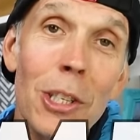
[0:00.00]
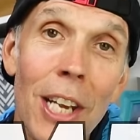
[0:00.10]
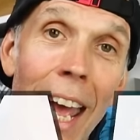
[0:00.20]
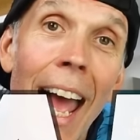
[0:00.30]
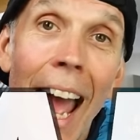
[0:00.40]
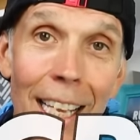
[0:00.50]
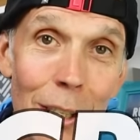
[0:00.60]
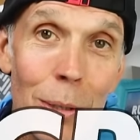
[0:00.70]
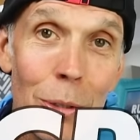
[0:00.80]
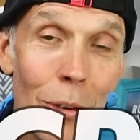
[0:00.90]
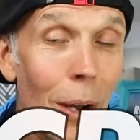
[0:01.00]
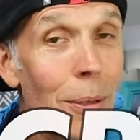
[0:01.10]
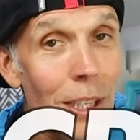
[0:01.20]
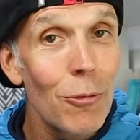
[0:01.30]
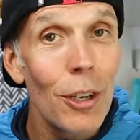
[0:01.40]
share, and subscribe
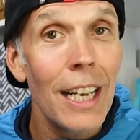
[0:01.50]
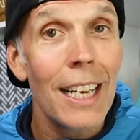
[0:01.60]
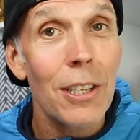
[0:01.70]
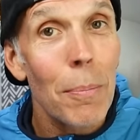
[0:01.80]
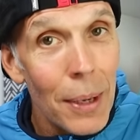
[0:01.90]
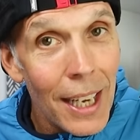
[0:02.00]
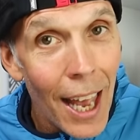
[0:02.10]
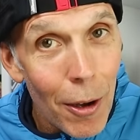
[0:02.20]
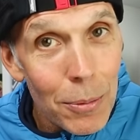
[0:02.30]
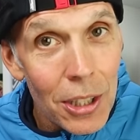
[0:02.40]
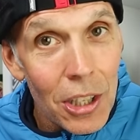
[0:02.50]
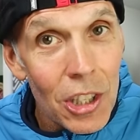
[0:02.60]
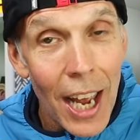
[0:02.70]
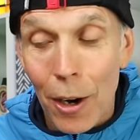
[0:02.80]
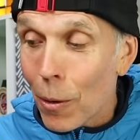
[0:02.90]
because it really is a big help to the
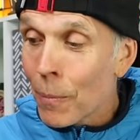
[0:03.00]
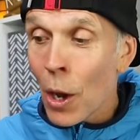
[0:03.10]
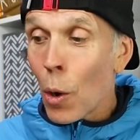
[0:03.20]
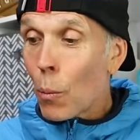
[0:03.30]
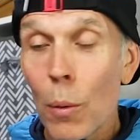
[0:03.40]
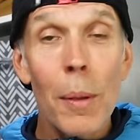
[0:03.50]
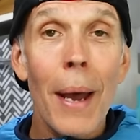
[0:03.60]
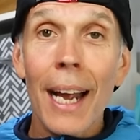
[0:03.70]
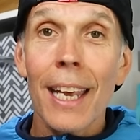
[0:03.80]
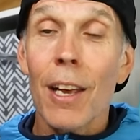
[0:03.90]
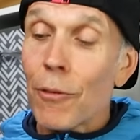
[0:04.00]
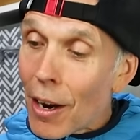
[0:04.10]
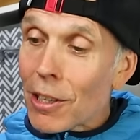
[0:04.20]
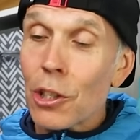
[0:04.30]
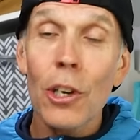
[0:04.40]
channel. We'll be back here
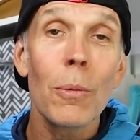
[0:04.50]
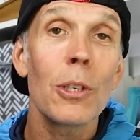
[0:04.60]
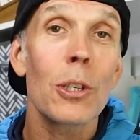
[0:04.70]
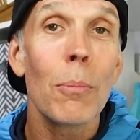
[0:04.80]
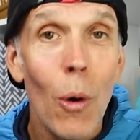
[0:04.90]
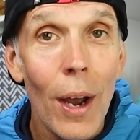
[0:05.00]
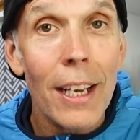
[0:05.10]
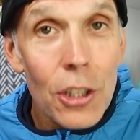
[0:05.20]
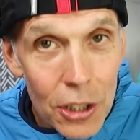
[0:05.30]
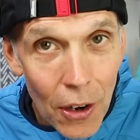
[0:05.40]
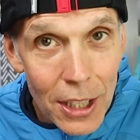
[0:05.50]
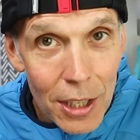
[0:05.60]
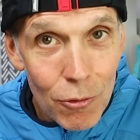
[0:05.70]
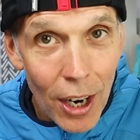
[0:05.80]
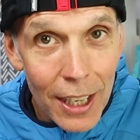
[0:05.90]
very soon with some more
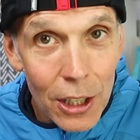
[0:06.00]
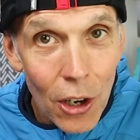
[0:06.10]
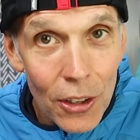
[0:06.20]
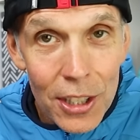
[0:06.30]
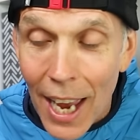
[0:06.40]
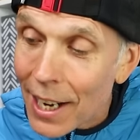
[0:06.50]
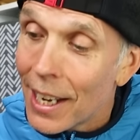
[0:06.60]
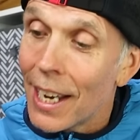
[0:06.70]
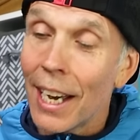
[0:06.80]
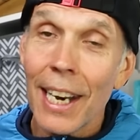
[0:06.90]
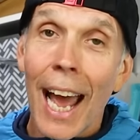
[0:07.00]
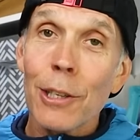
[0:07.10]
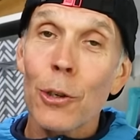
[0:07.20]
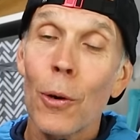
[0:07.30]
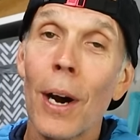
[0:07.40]
exciting running content. And
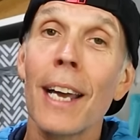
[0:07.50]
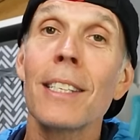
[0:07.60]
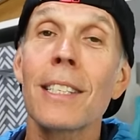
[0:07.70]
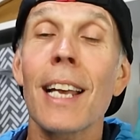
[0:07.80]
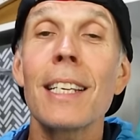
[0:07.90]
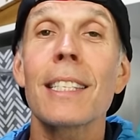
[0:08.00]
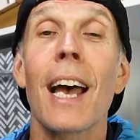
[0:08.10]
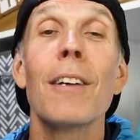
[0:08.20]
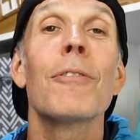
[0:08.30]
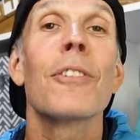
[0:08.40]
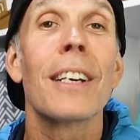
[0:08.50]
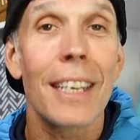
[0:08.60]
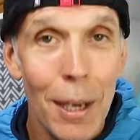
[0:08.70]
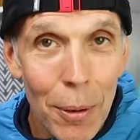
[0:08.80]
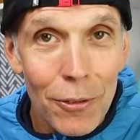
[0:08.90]
as always, stay safe and
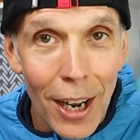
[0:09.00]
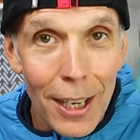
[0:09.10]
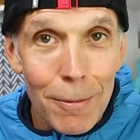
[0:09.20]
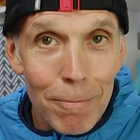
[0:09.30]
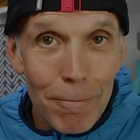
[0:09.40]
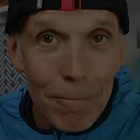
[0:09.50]
keep on running.